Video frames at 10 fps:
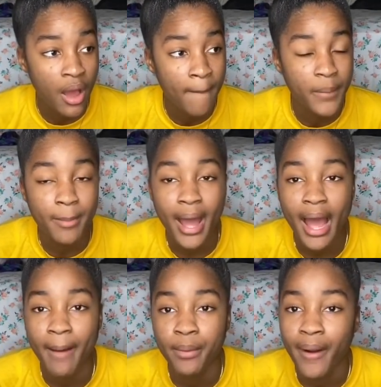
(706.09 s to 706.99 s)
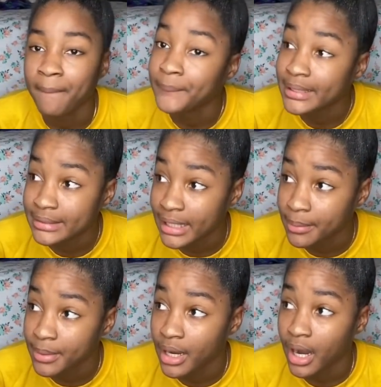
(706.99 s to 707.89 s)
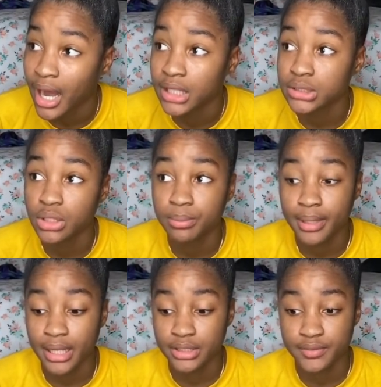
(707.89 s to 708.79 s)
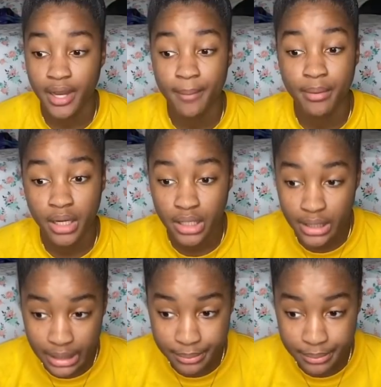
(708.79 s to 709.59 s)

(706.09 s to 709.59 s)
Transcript: Me buy apple and big teddy bear and something else for her birthday.